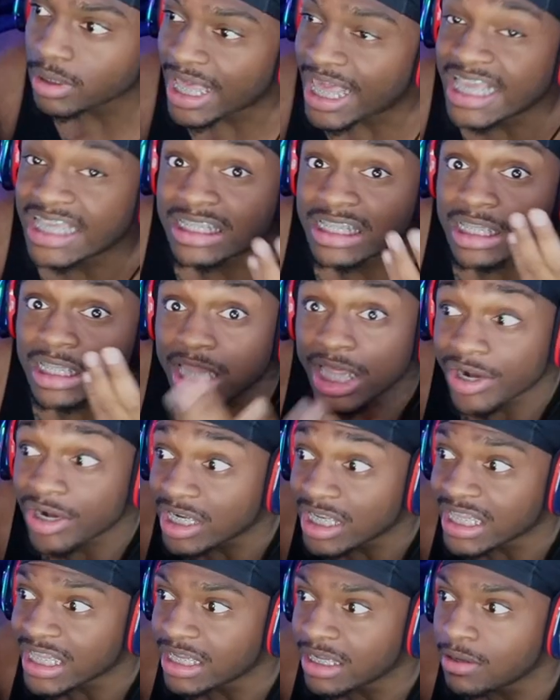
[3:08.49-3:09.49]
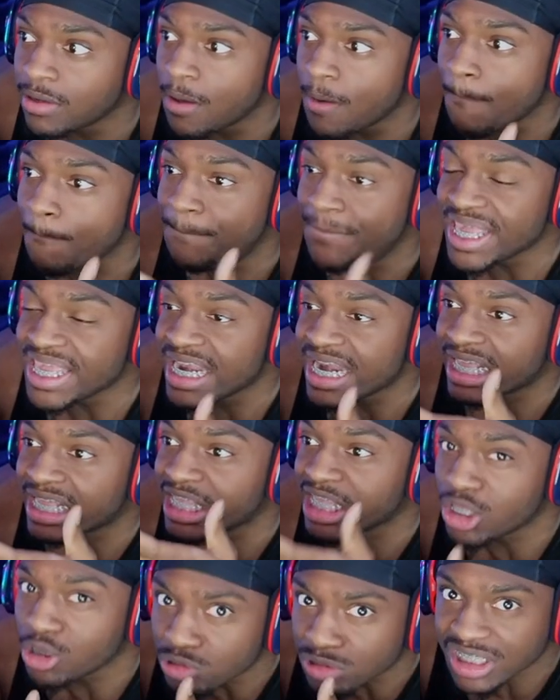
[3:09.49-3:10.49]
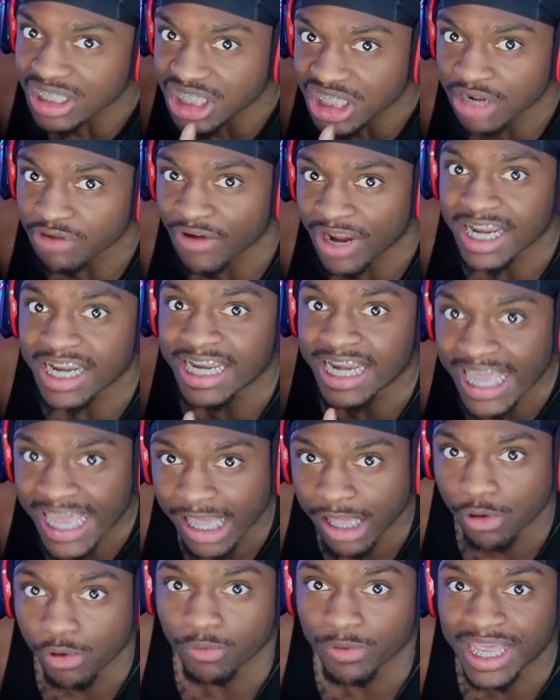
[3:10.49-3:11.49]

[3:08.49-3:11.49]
He's literally being accused of shit right now.